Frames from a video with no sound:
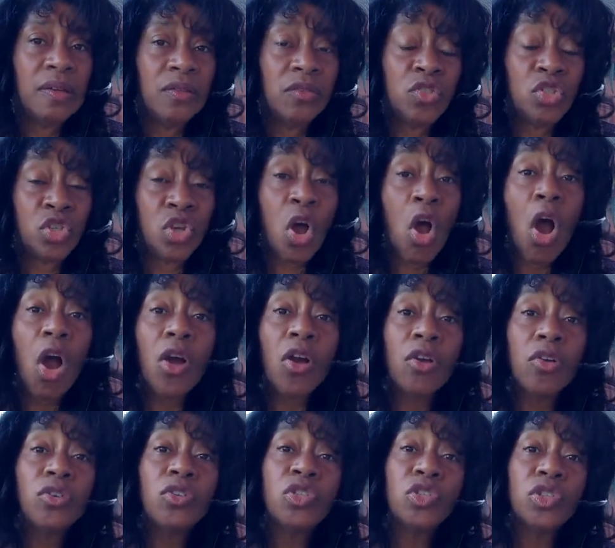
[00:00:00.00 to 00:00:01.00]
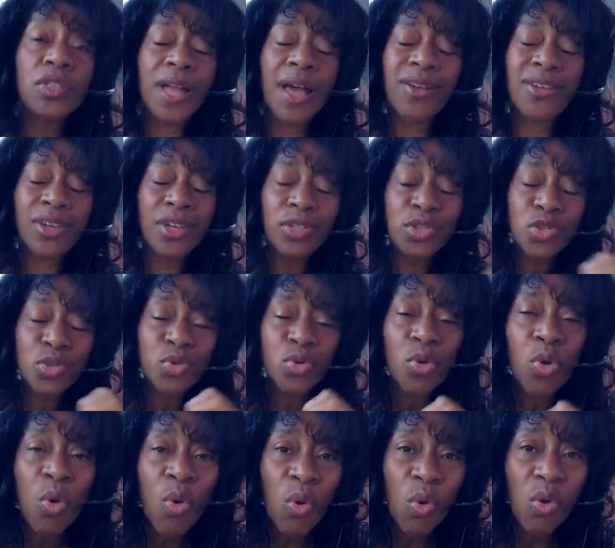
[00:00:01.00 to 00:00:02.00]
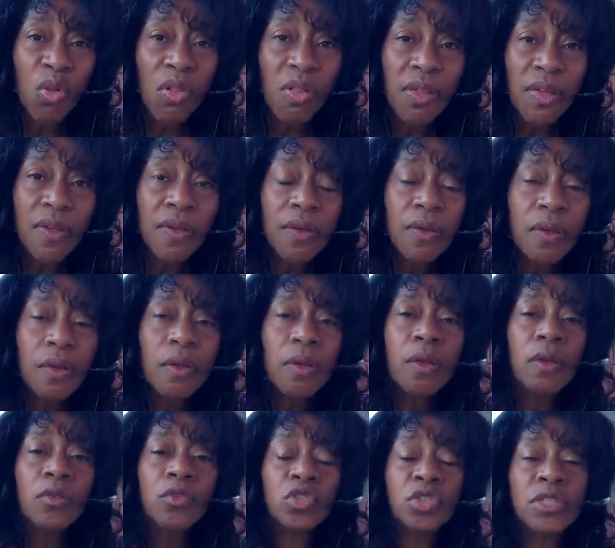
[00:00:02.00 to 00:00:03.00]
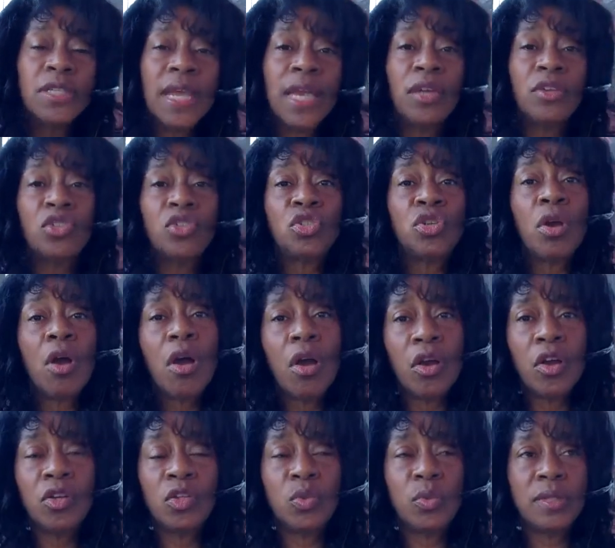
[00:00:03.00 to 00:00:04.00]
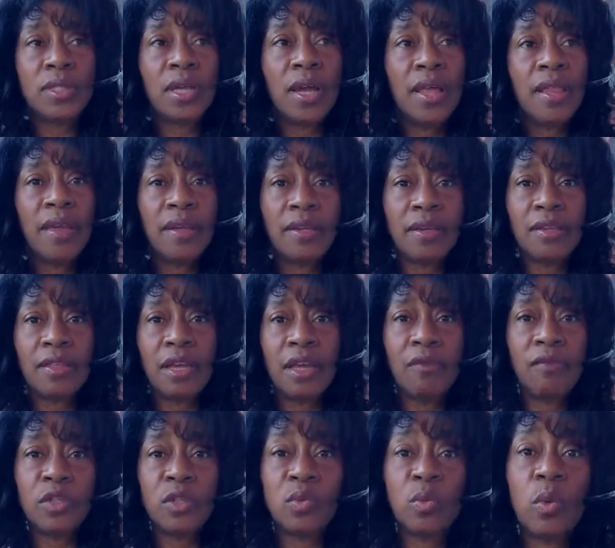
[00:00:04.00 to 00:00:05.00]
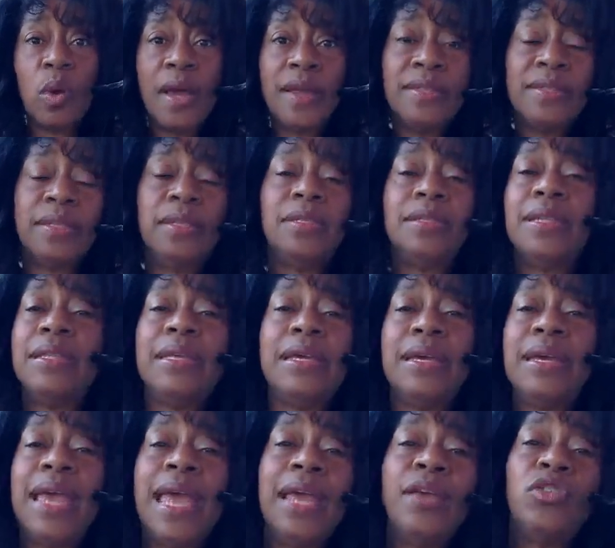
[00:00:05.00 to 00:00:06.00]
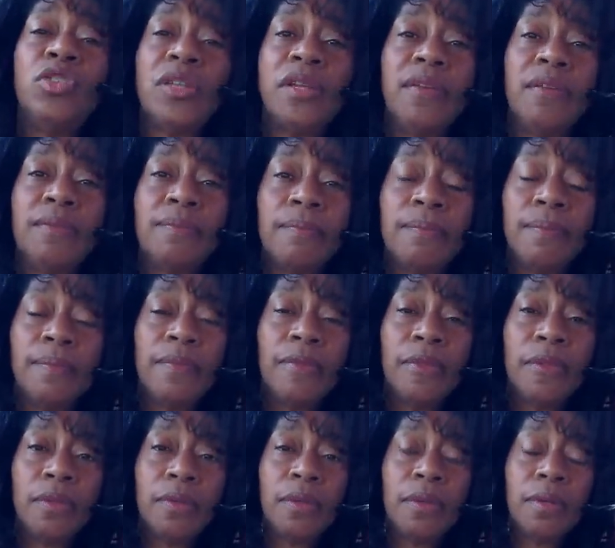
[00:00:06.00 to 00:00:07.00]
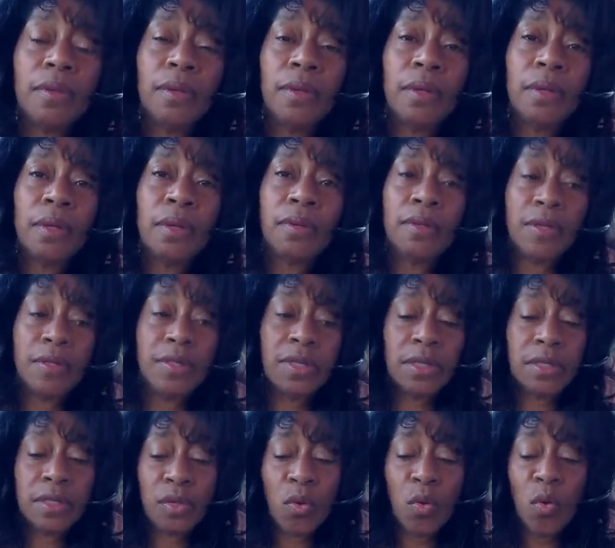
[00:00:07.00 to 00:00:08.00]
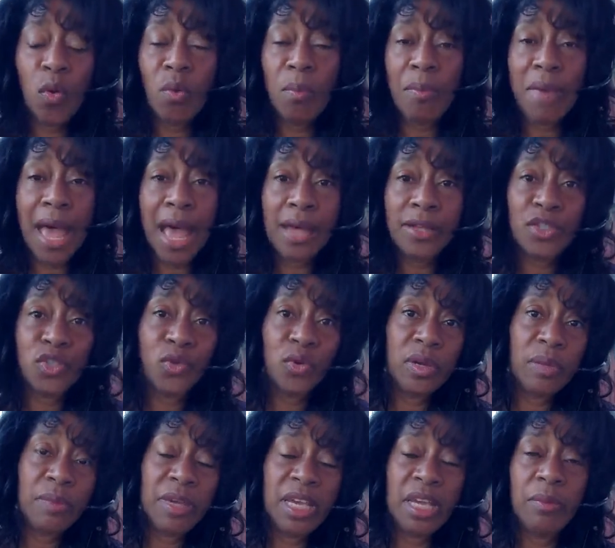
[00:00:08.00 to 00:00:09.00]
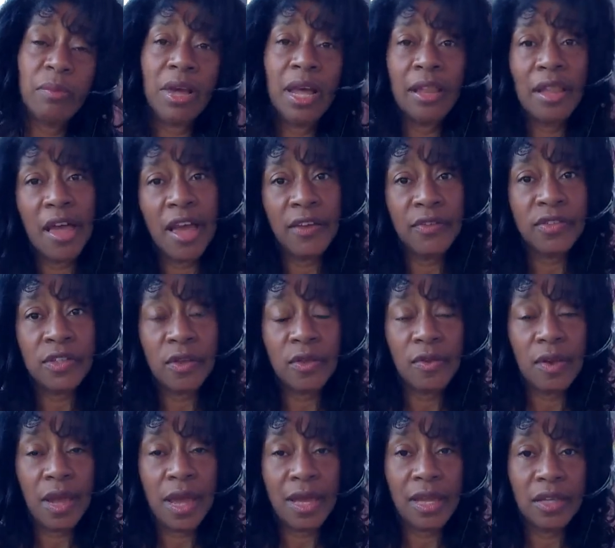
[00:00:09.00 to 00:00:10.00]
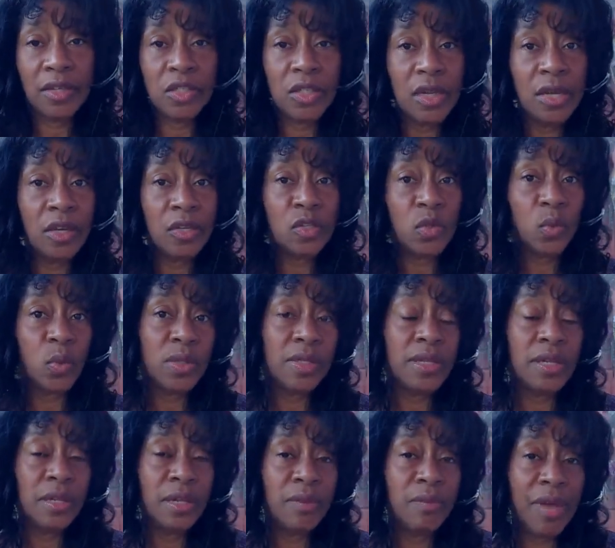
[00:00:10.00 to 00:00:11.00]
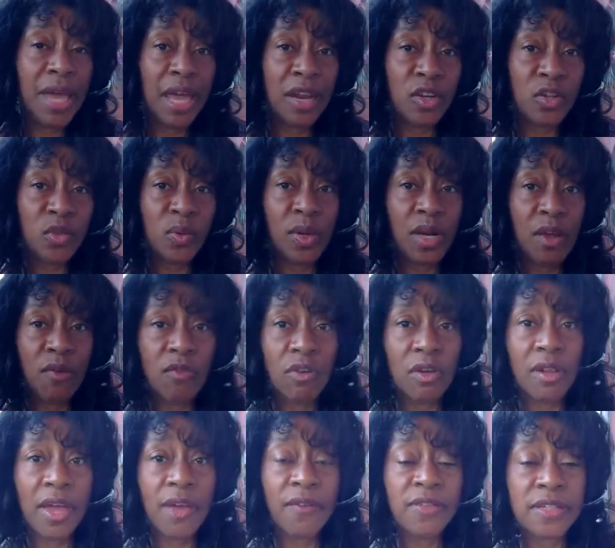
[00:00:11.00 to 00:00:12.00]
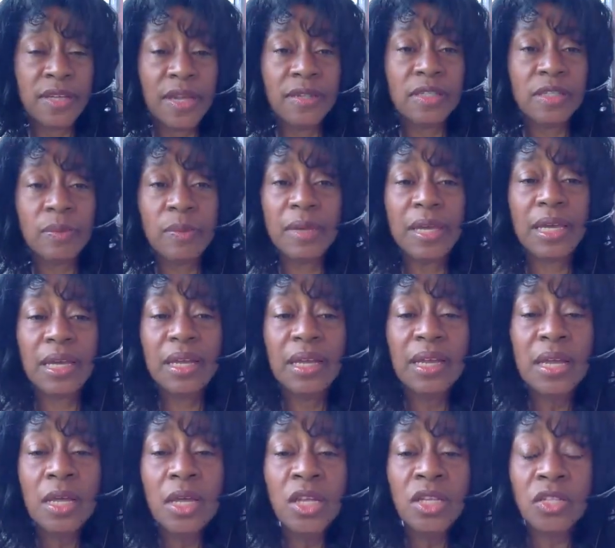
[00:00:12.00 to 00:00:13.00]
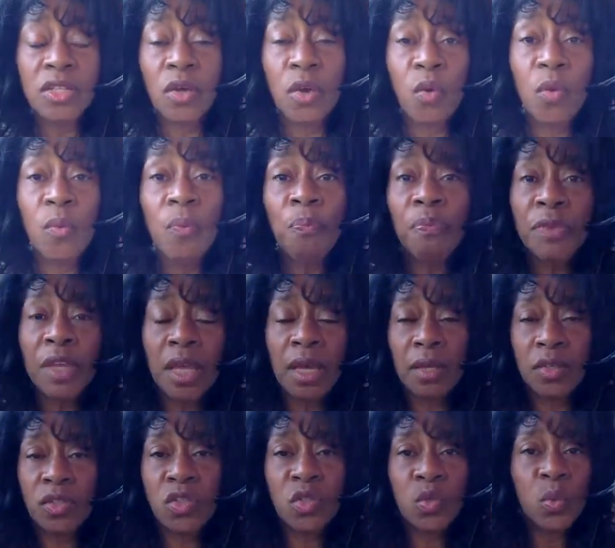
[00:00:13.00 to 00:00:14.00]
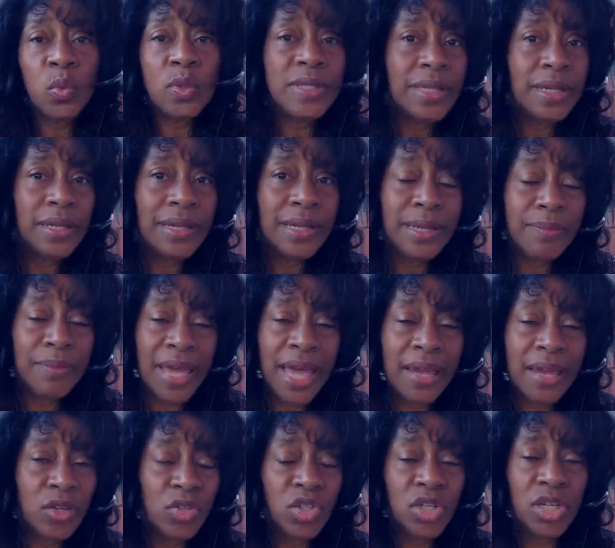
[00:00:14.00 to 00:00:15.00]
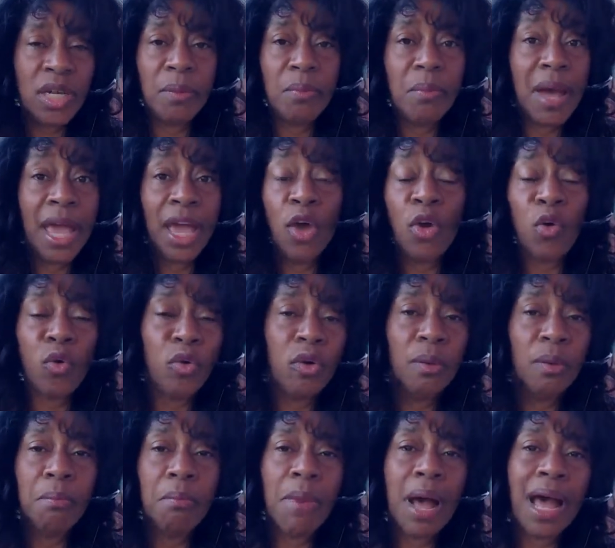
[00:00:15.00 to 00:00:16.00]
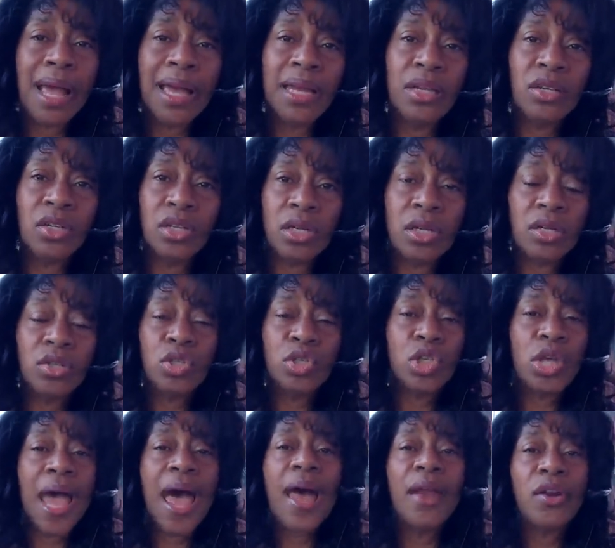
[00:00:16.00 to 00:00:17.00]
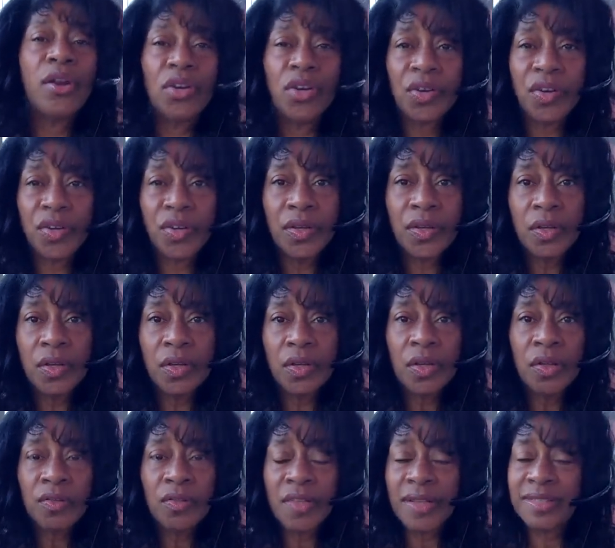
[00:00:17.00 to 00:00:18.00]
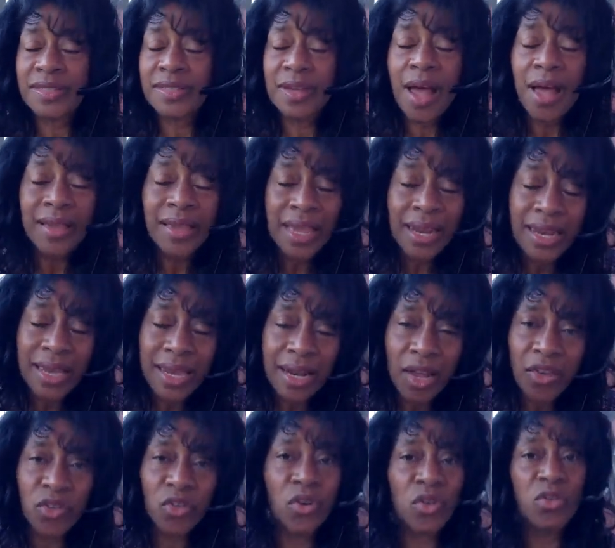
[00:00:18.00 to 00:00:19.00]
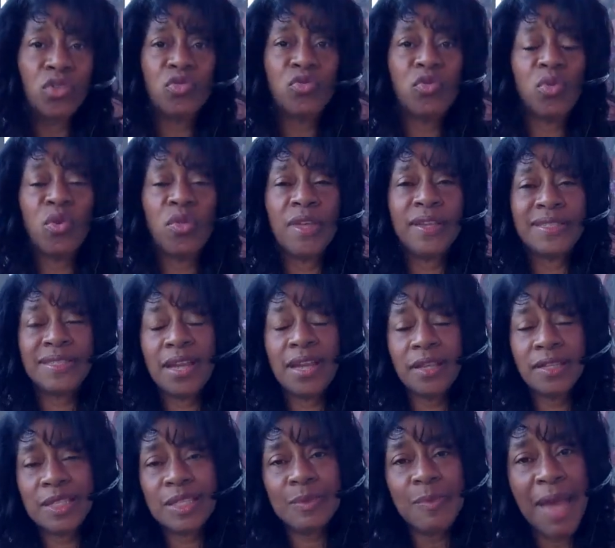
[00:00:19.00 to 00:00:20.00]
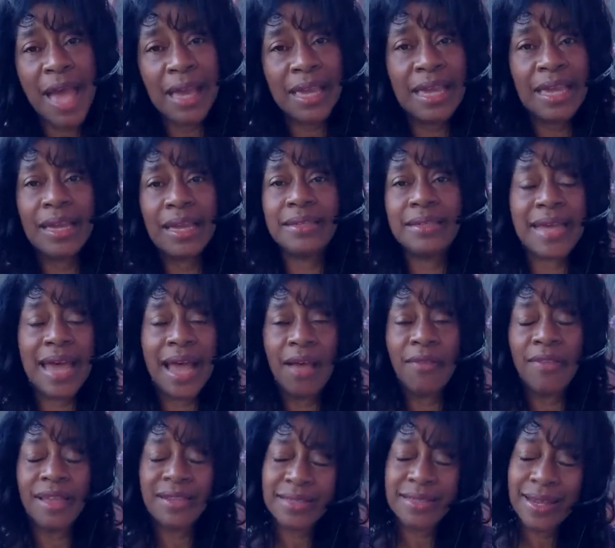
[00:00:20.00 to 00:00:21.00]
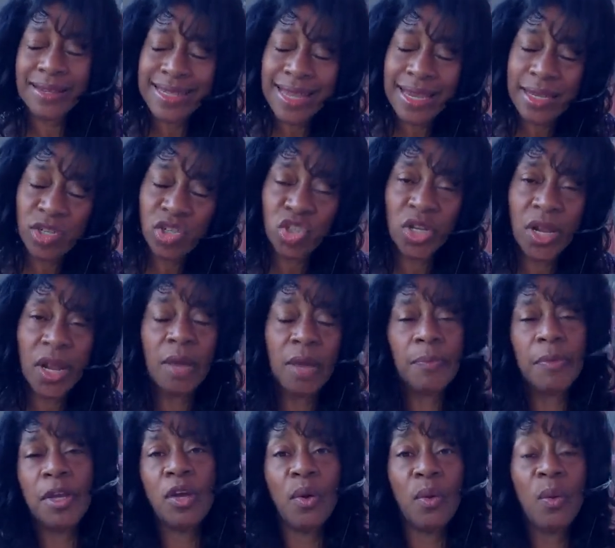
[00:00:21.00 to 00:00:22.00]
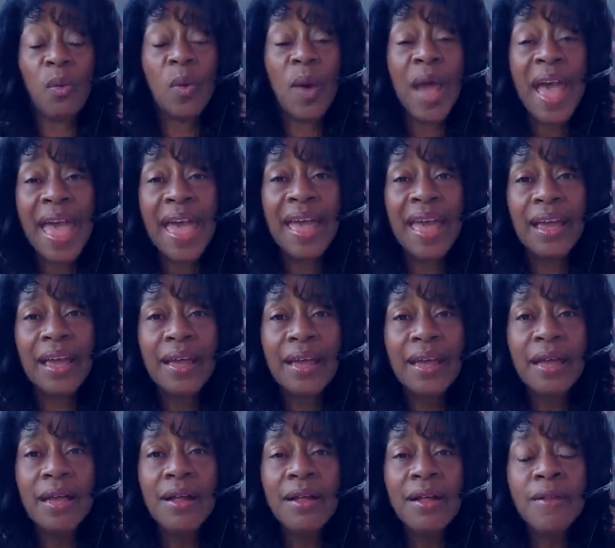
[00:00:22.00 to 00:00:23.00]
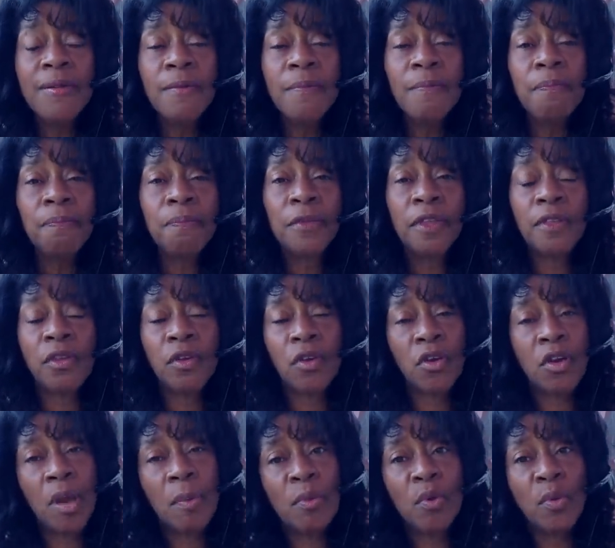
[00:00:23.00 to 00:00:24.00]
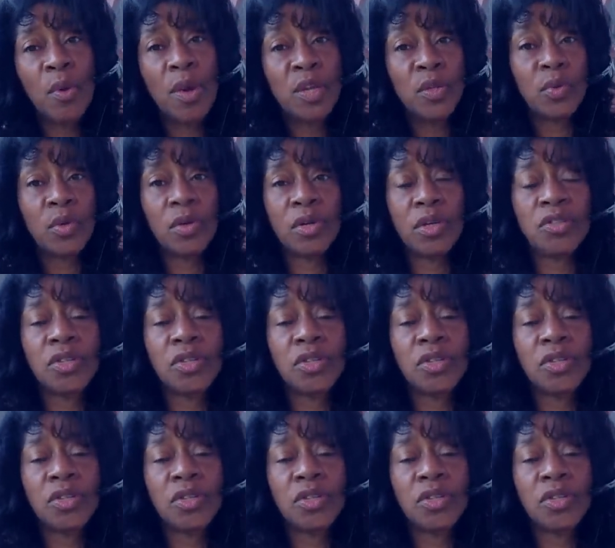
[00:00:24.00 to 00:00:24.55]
charge, not control? Take charge, which I like to think of as rising to the occasion. This is the whole mastering me in my life so that I can exquisitely manage whatever life sends me. So exquisitely managing my own mind chatter. That's not getting it under control. That's not smacking it down. That's not saying shut up and go away. There are a couple of ways we're going to